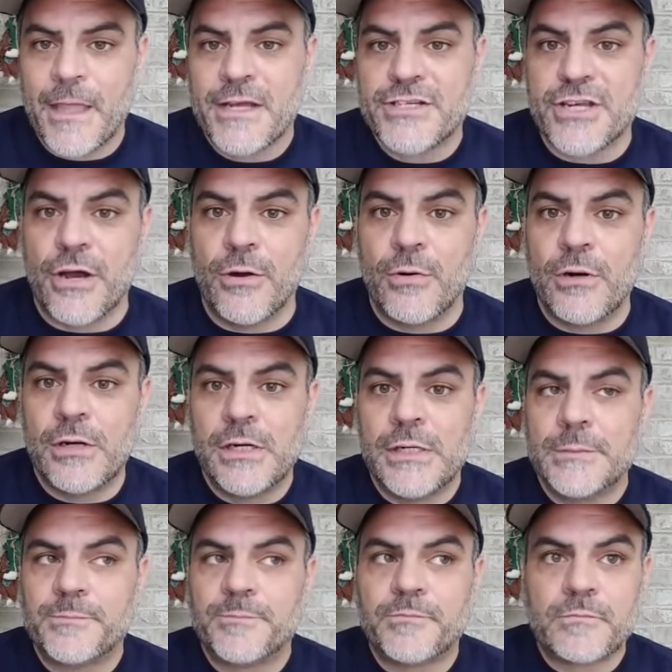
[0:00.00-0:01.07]
So,
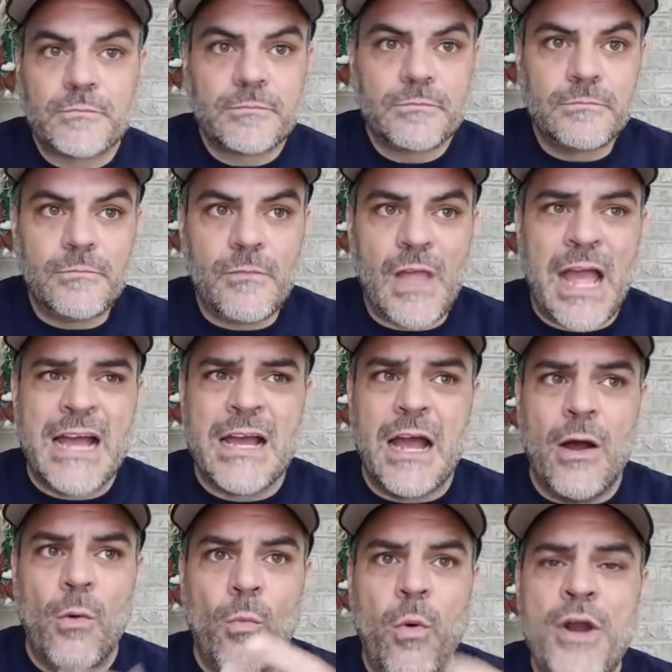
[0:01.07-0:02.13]

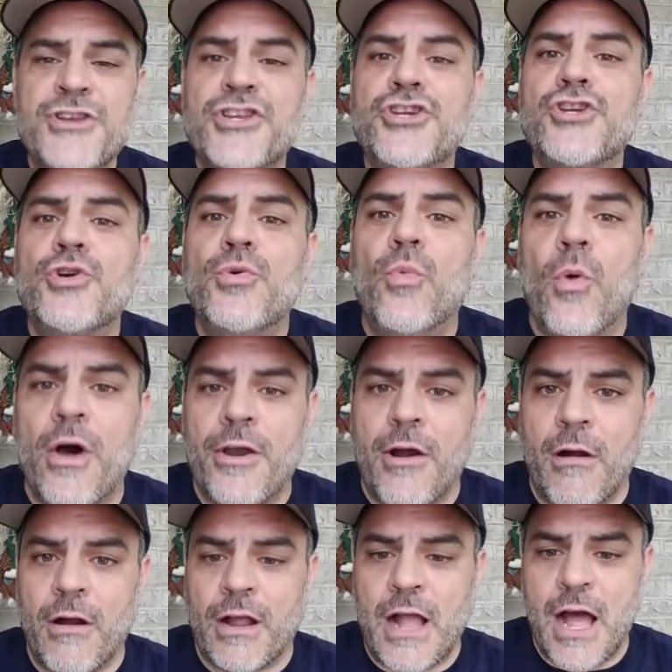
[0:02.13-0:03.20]
what do you want
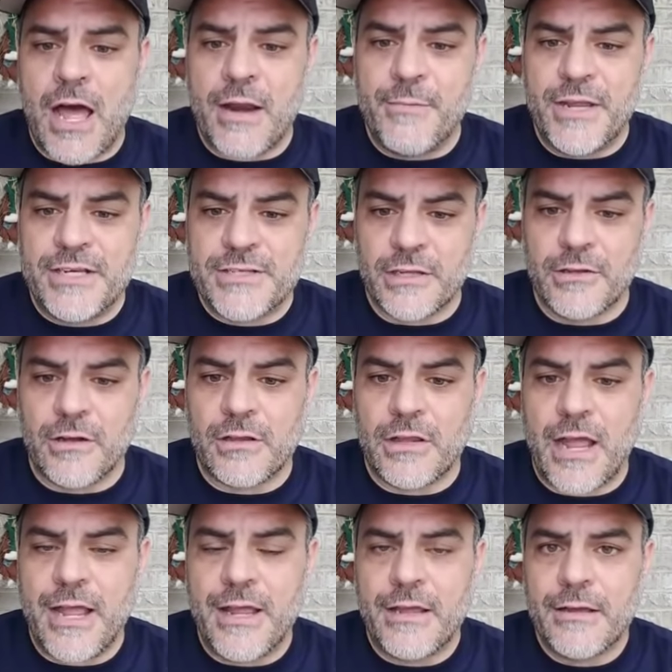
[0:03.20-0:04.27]
our economy to look
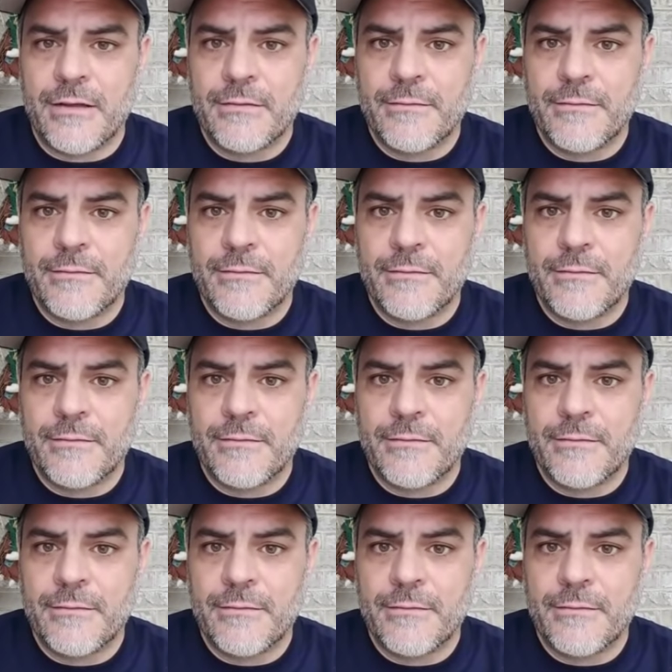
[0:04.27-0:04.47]
like?